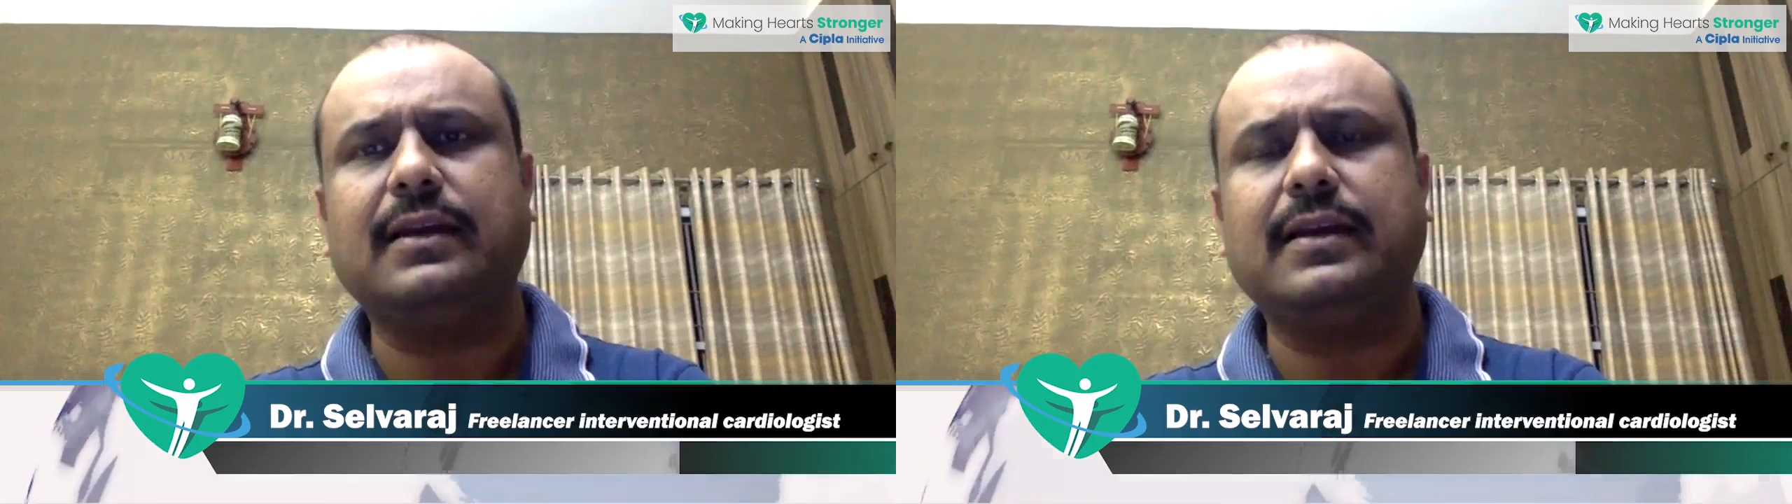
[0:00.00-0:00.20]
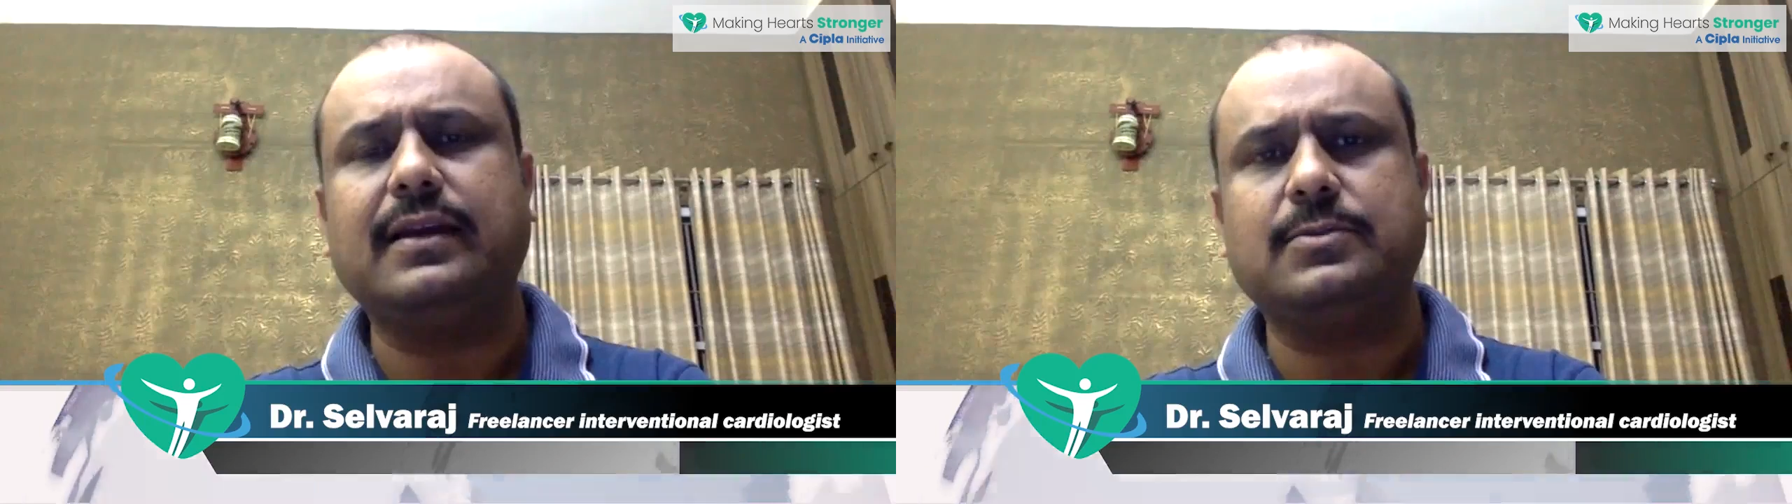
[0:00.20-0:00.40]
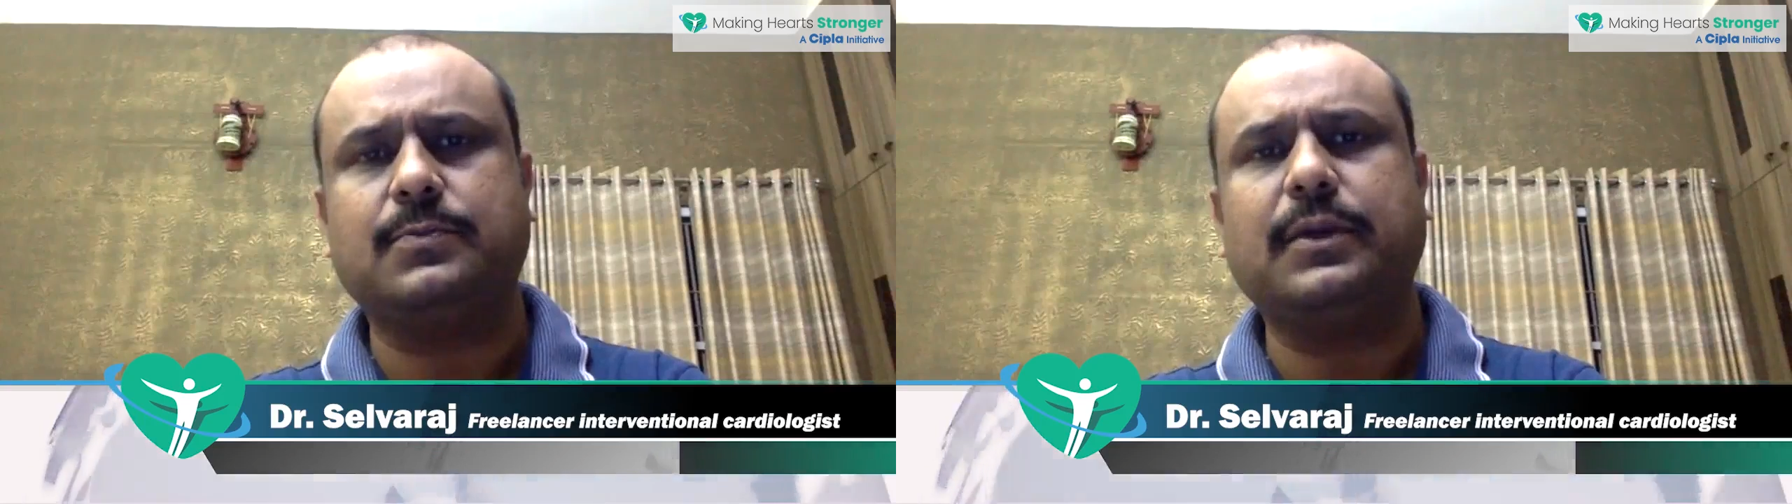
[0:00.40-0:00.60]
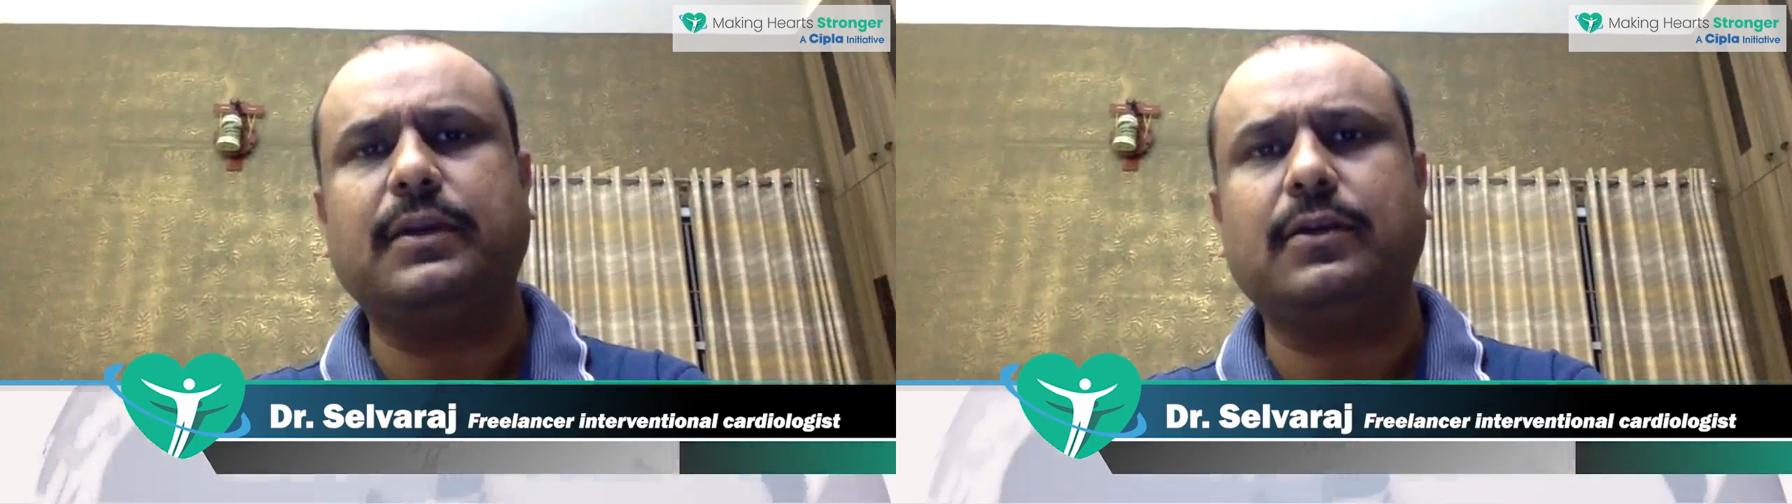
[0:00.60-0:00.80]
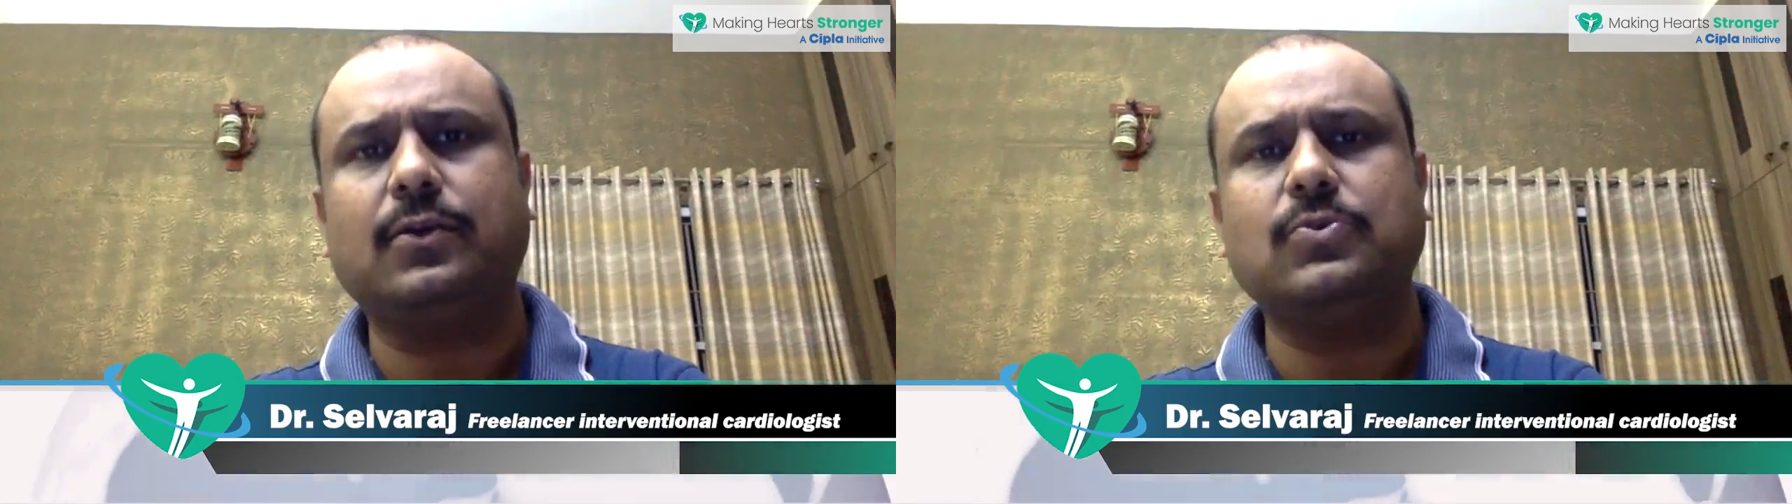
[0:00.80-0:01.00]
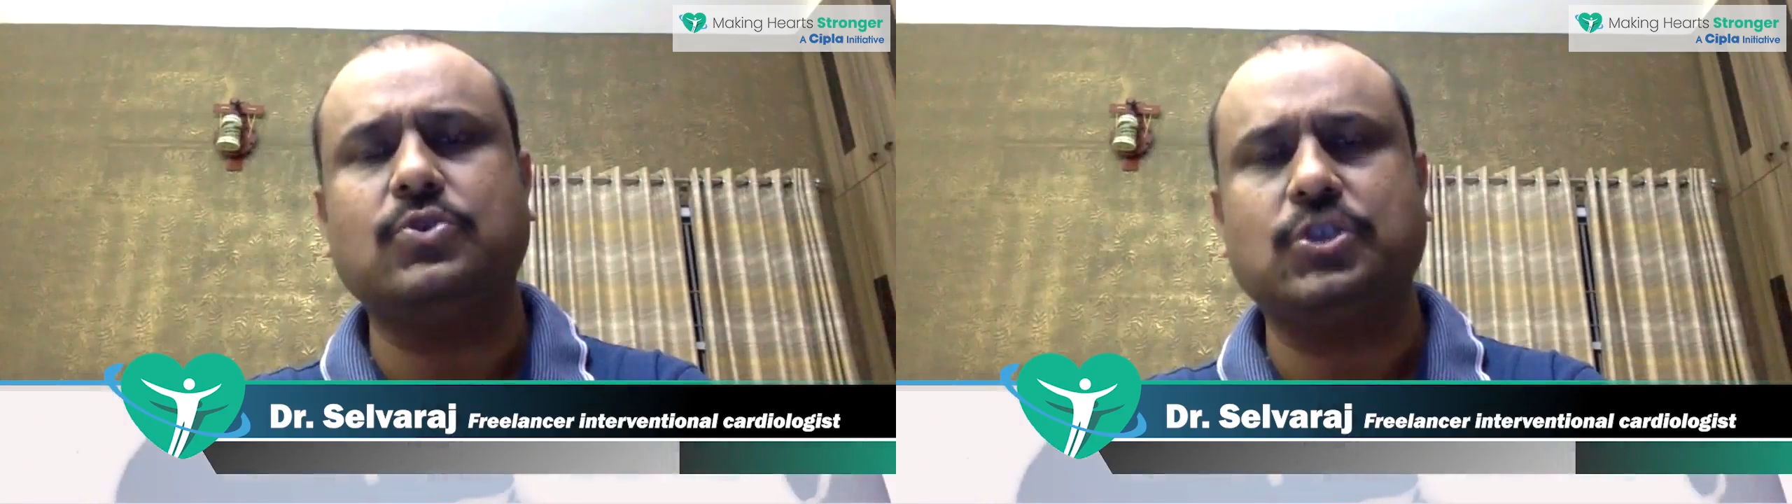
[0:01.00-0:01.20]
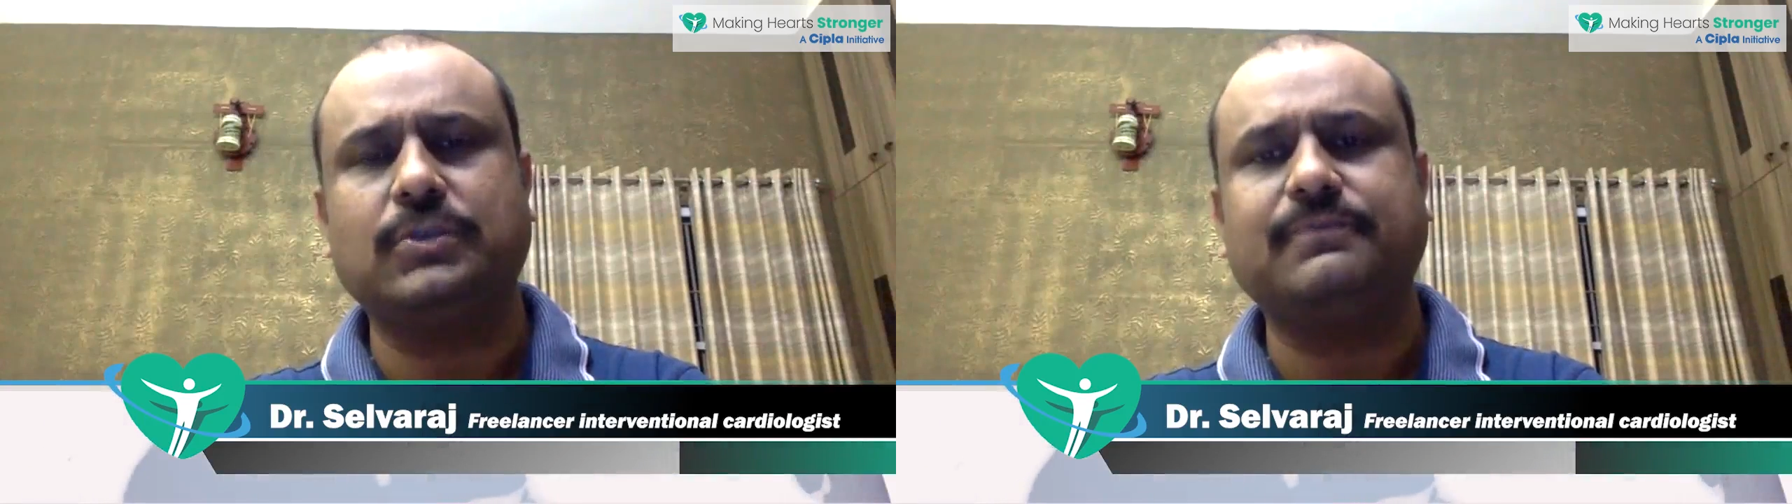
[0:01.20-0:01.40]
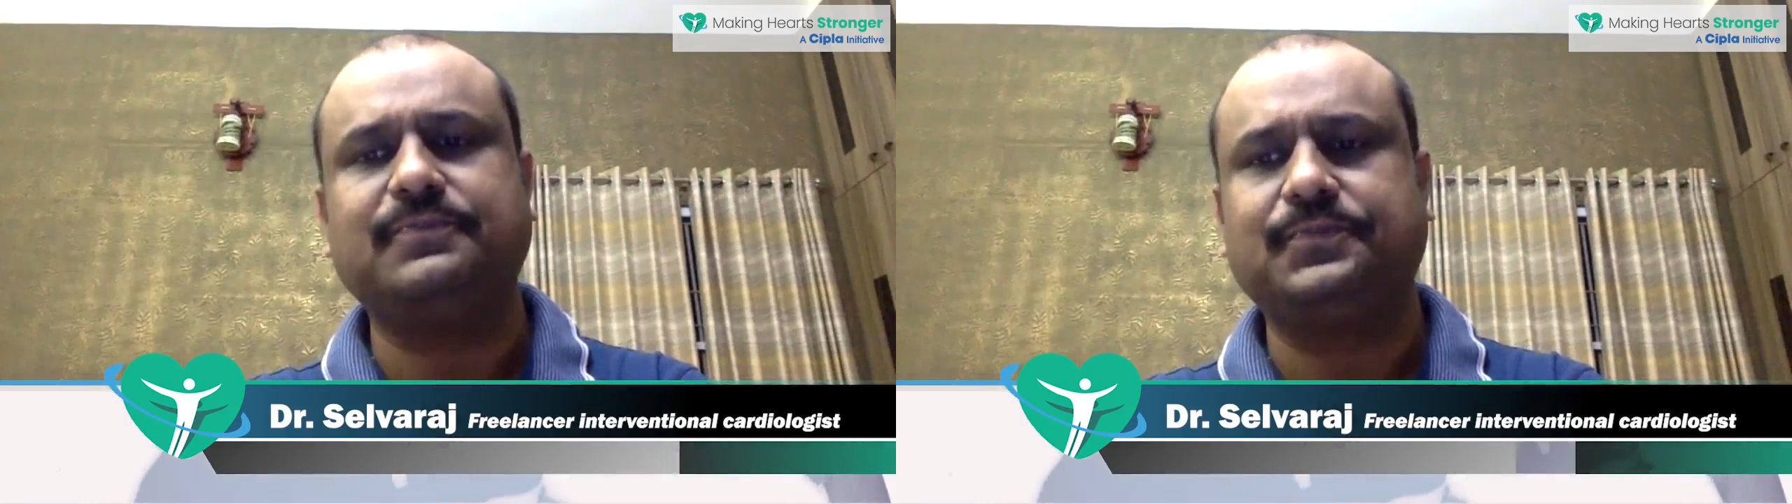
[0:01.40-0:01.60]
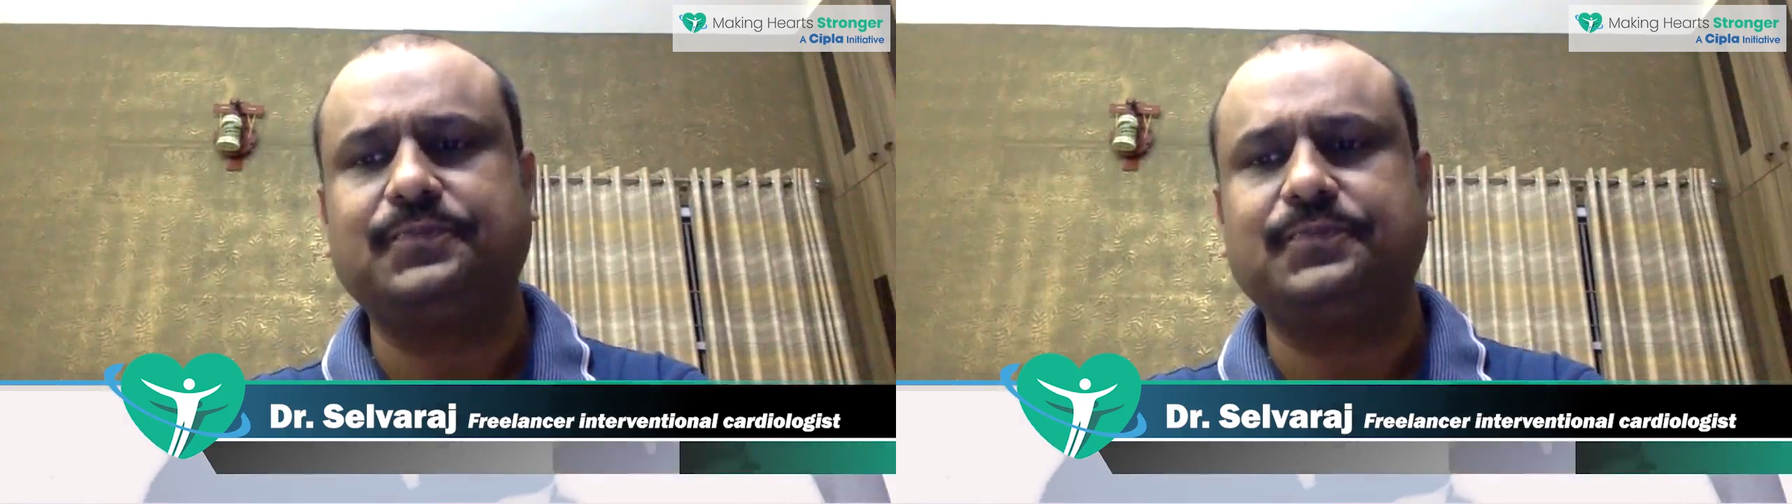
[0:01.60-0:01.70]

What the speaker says: India is pretty huge.